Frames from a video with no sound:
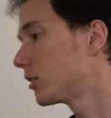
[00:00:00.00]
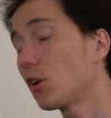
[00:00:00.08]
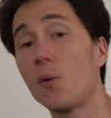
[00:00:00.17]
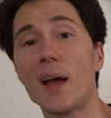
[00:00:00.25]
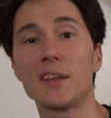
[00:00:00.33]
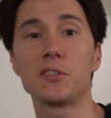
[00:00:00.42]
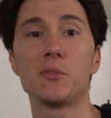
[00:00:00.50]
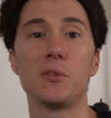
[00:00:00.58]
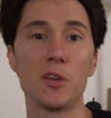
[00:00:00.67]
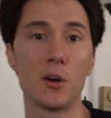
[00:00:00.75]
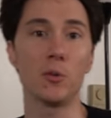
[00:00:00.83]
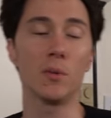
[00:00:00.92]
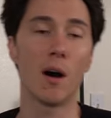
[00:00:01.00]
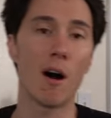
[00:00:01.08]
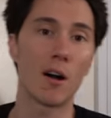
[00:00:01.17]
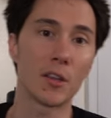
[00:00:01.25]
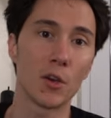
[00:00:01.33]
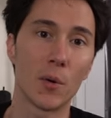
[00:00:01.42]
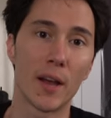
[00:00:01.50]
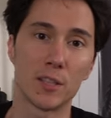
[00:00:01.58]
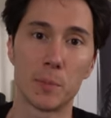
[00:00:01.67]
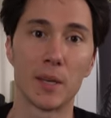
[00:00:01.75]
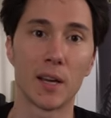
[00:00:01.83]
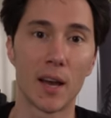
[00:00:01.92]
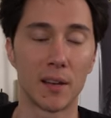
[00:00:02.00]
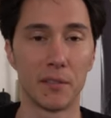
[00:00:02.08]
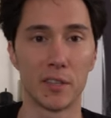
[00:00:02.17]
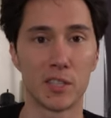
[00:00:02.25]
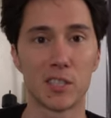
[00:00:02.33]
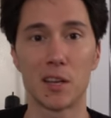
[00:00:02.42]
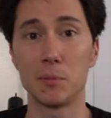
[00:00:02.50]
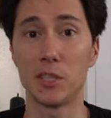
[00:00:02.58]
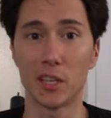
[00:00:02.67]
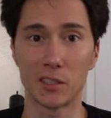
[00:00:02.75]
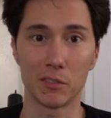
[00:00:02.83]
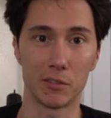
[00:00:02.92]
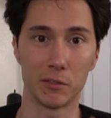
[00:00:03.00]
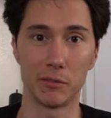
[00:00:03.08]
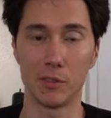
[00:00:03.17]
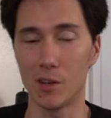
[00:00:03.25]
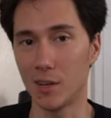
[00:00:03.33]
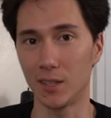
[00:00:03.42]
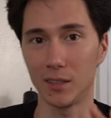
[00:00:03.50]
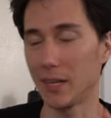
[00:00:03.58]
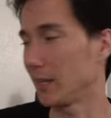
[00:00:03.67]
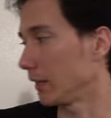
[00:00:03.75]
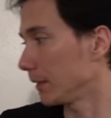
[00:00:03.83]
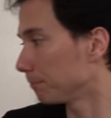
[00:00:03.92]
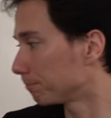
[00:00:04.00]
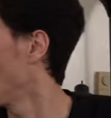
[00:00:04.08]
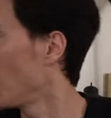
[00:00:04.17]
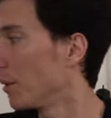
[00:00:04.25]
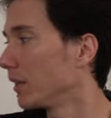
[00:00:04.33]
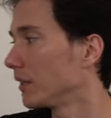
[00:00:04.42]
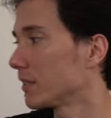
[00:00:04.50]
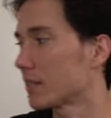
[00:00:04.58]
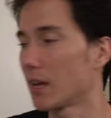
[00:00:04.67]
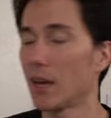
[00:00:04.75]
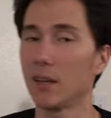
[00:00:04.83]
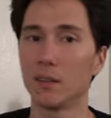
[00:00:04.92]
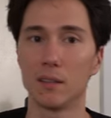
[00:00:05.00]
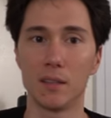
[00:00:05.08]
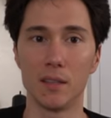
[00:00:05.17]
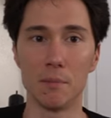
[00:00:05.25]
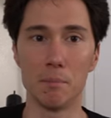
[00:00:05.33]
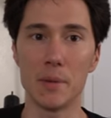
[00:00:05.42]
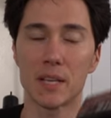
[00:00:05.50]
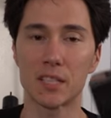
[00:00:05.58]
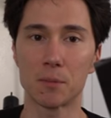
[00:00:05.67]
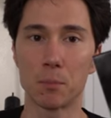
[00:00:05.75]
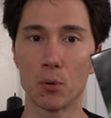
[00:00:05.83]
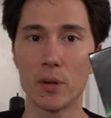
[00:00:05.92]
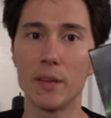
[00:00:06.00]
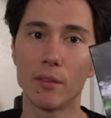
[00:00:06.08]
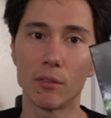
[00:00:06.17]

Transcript: So as you know, audio has been kind of the subject of the vlog lately. I bought this guy, the MixPre